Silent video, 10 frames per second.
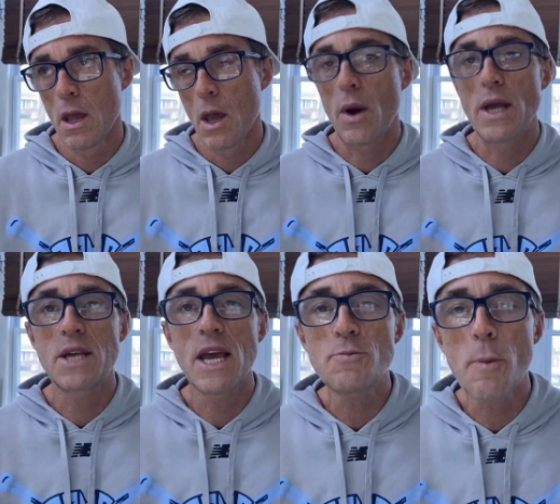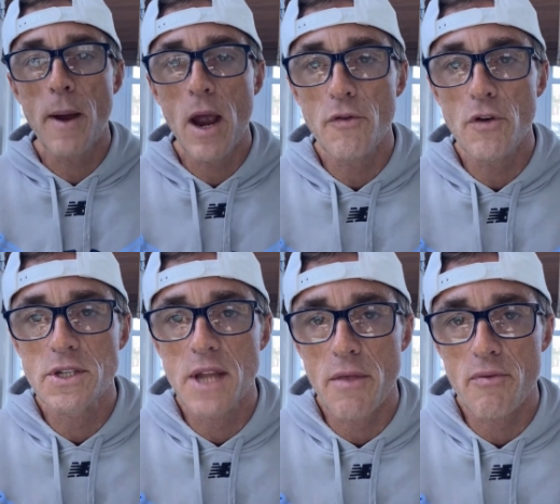When I say he's preparing for his
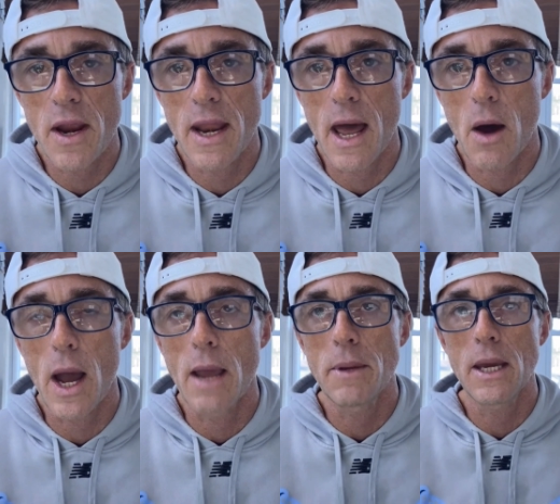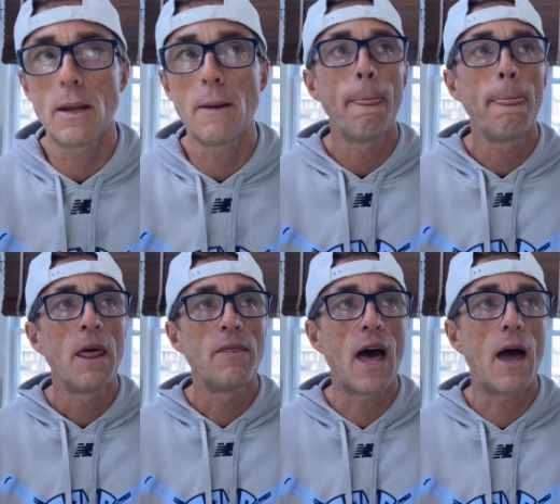death right now, I mean
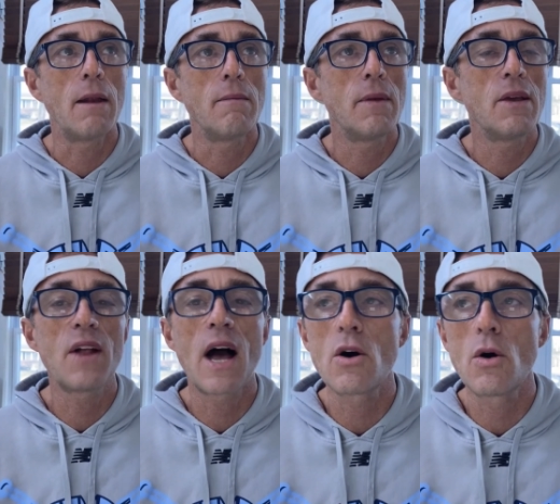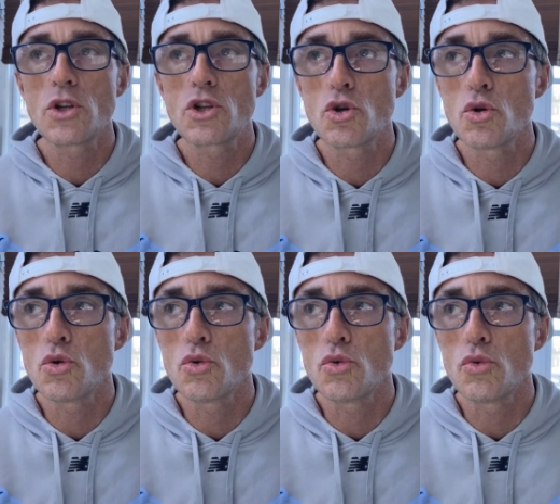that he's not going
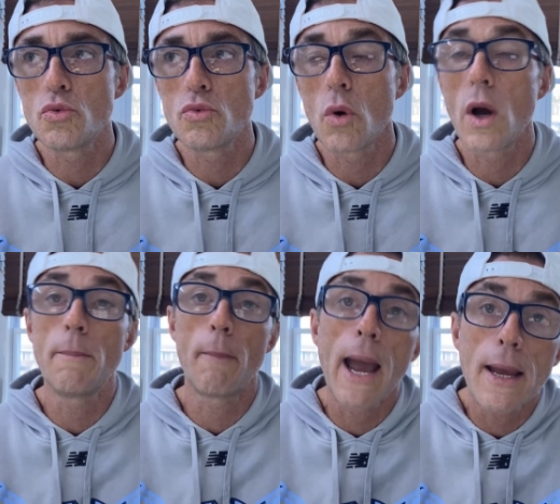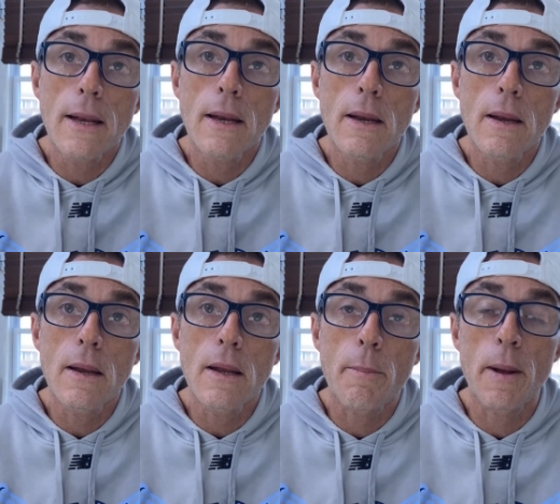to, well, he might,
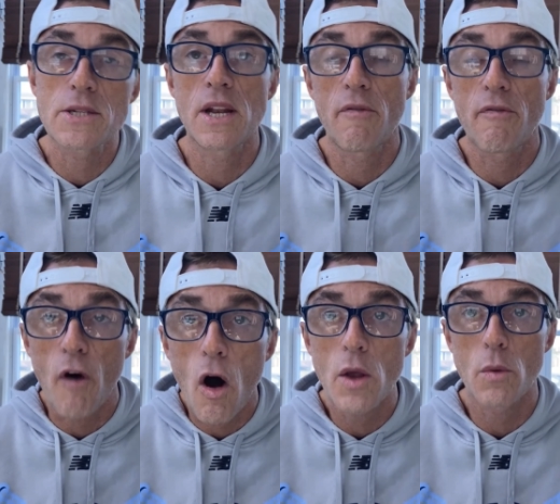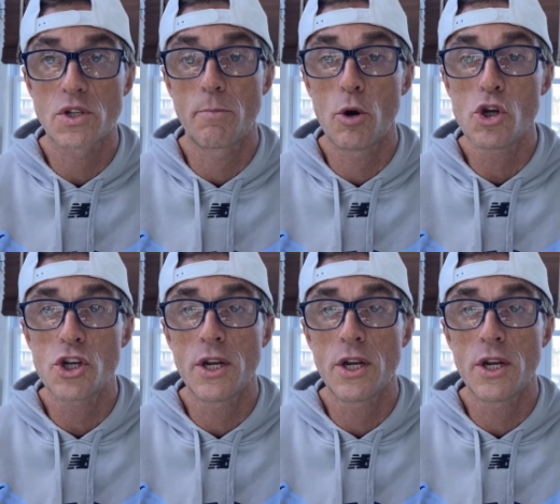depends on how far he wants to push it.